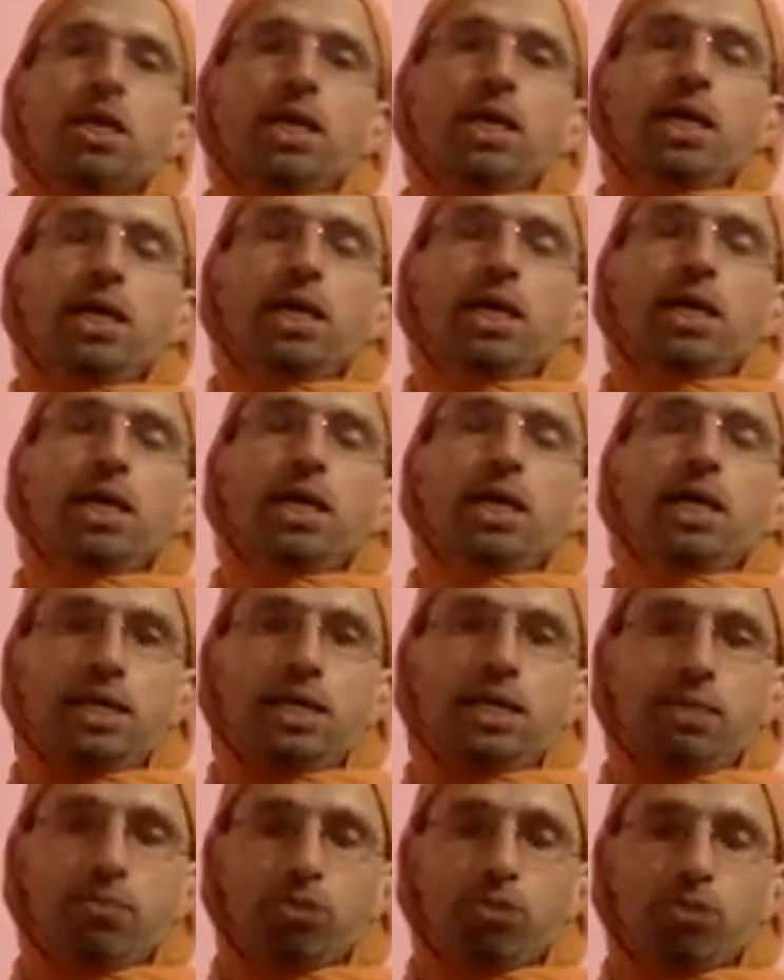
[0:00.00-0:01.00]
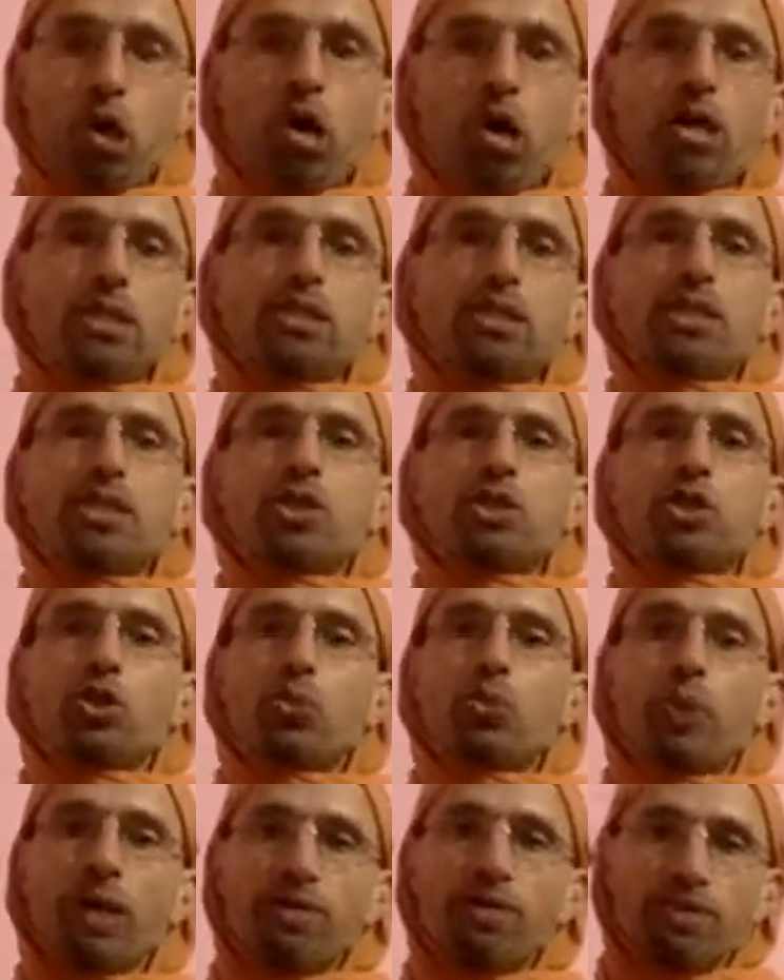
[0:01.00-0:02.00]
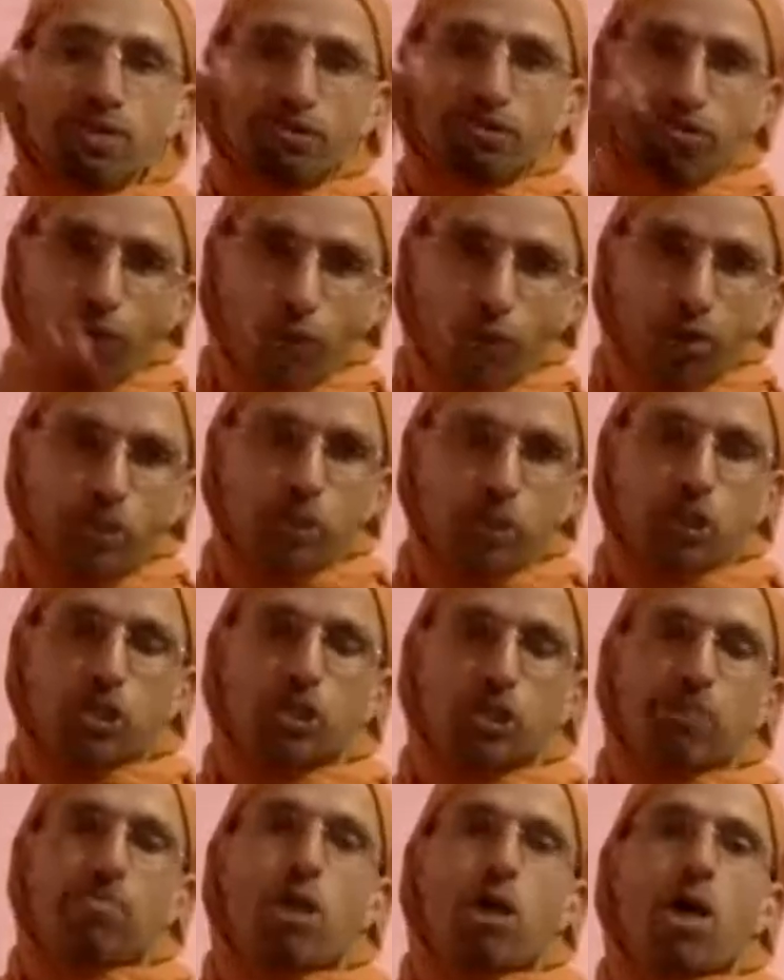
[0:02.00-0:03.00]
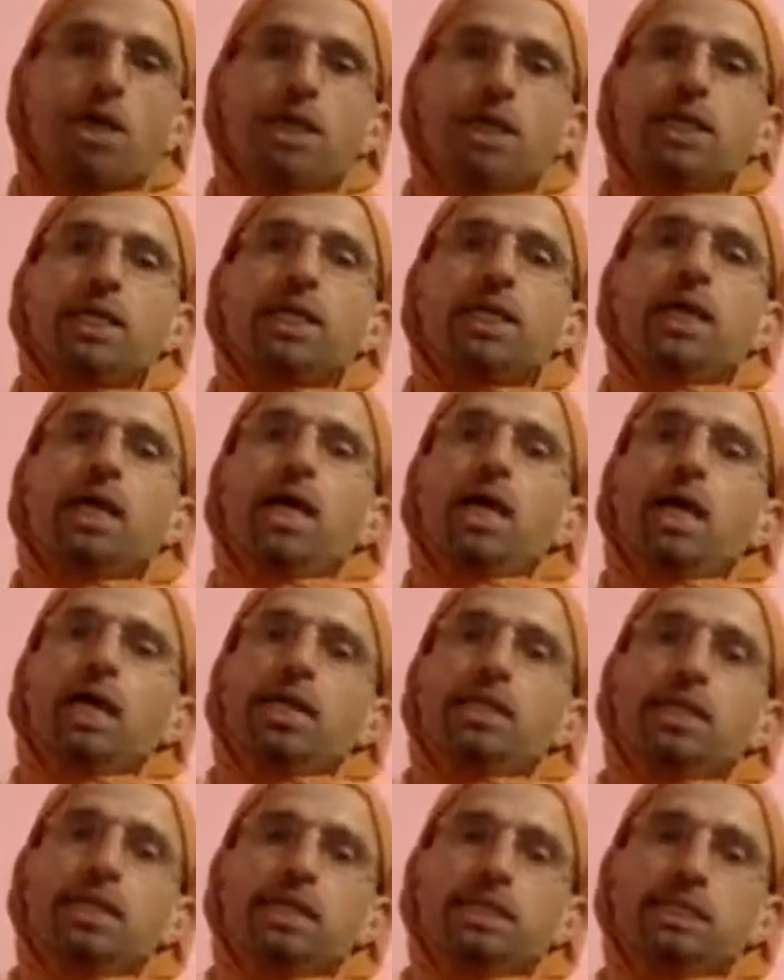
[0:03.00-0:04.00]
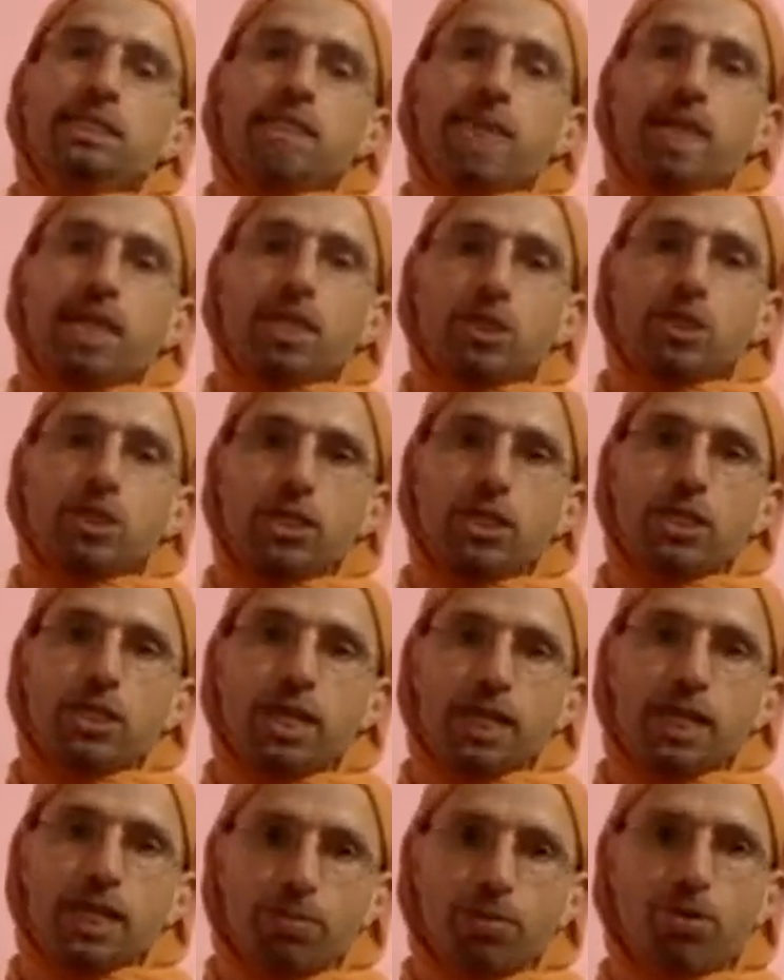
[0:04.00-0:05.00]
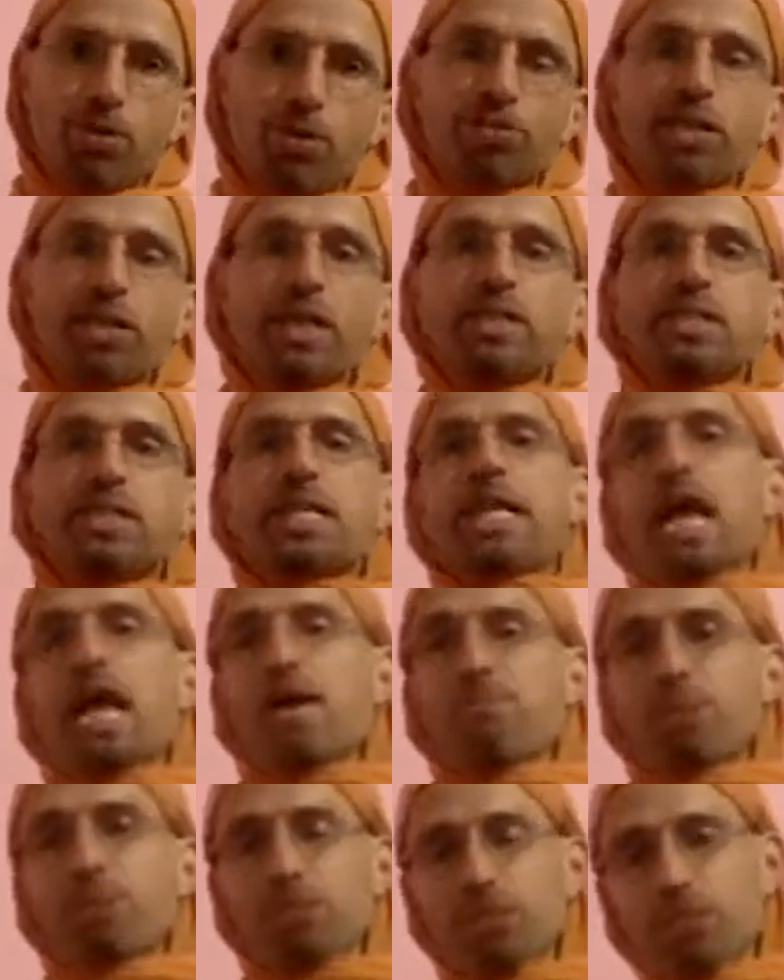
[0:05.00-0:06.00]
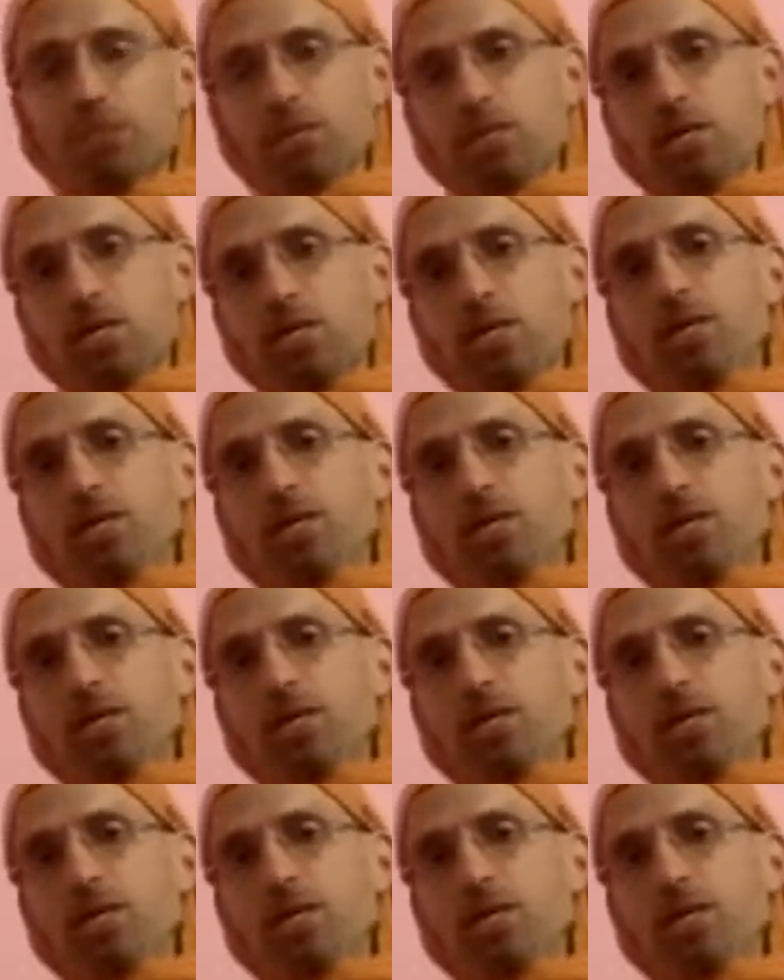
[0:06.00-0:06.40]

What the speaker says: in thoughts, and so when we focus on the body, there is actually a couple of things that happens.